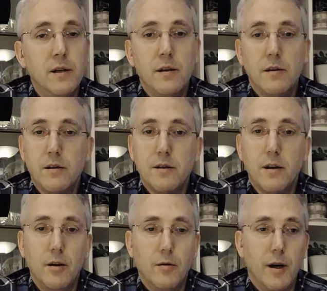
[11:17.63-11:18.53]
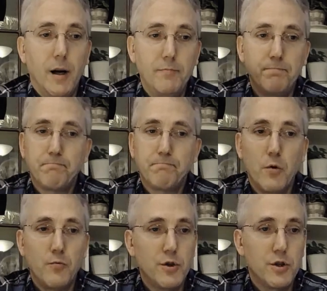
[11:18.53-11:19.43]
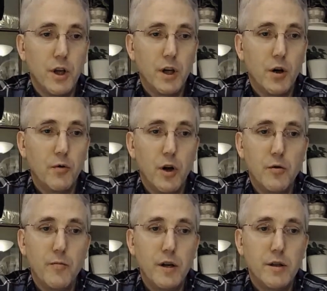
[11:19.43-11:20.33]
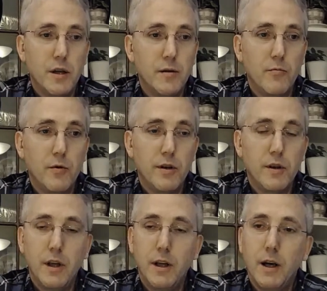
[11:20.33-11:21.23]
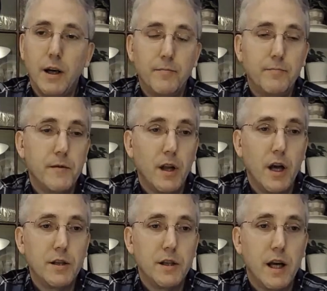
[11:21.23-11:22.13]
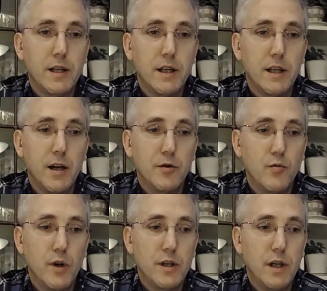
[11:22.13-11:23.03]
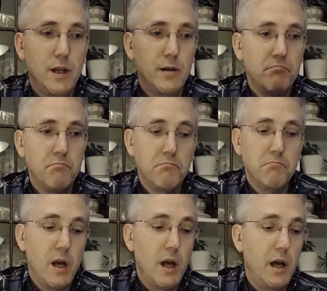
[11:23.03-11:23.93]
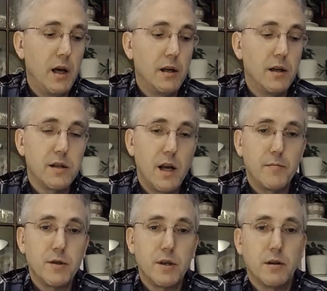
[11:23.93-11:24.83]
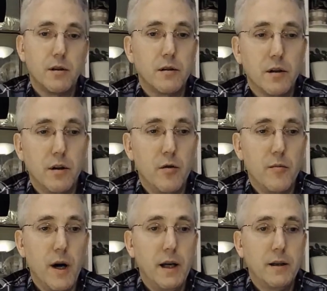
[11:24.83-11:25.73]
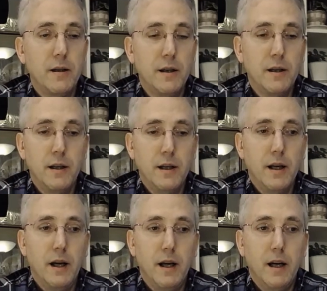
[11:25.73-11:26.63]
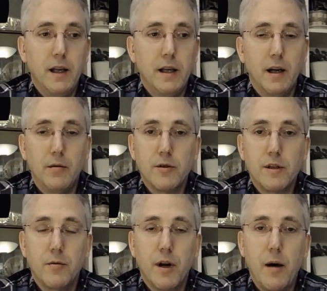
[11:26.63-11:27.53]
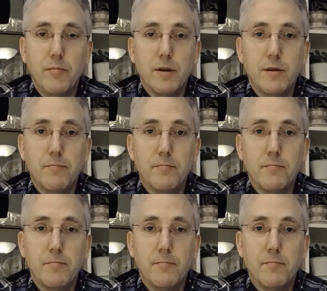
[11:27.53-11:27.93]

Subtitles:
So we're just going to go low budget with the Logitech C920 and Samson GoMic, and we'll see what happens.